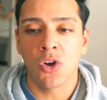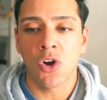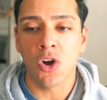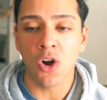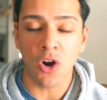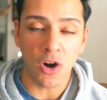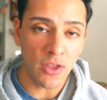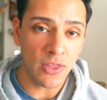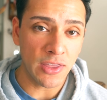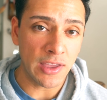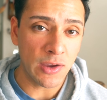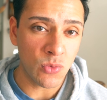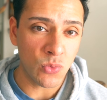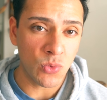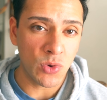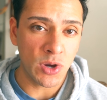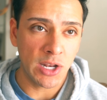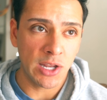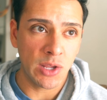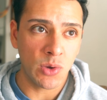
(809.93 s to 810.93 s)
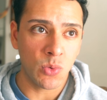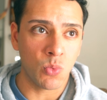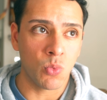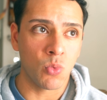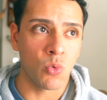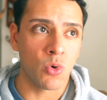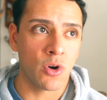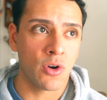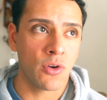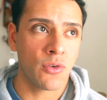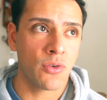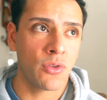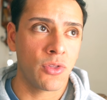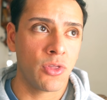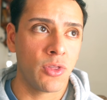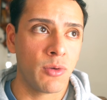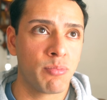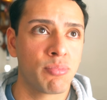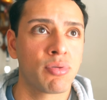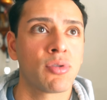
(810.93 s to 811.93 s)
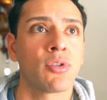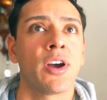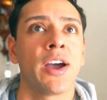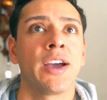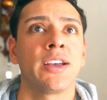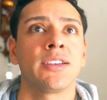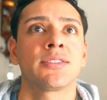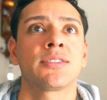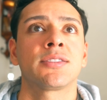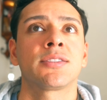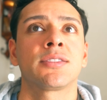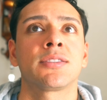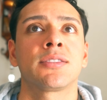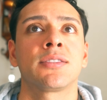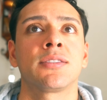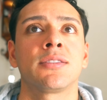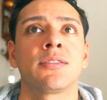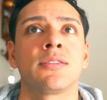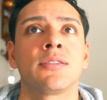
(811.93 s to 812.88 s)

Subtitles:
are they really worth the price?